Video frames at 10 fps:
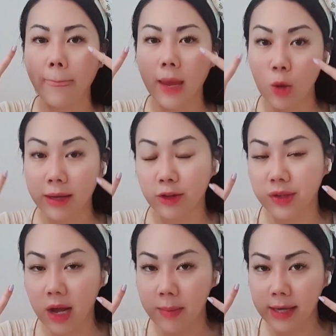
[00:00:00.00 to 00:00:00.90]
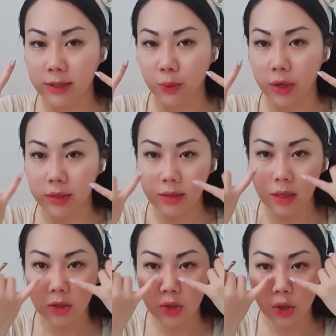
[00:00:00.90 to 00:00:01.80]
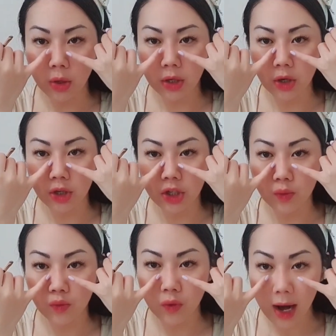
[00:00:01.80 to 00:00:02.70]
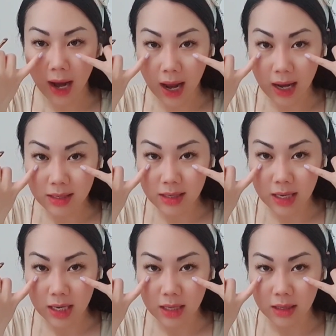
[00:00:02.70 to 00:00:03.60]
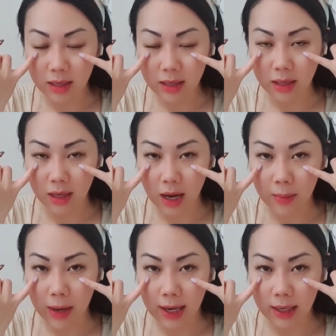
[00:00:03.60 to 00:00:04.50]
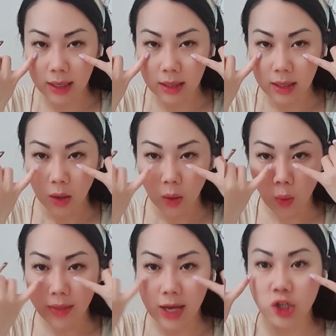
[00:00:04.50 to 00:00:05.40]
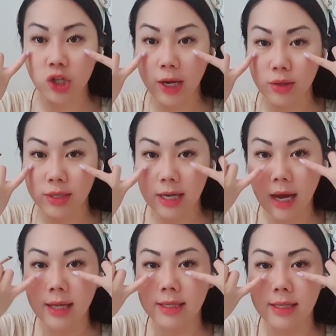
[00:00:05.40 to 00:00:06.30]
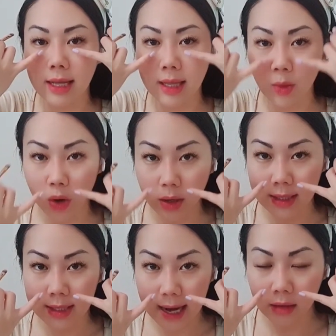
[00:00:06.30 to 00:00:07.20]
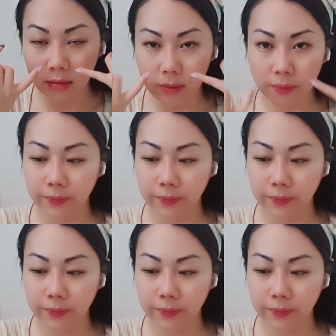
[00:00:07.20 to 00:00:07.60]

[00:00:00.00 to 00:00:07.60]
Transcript: it'll make those eye bags look worse. So you want to go just right underneath the eye bag where that shadow starts and then work down.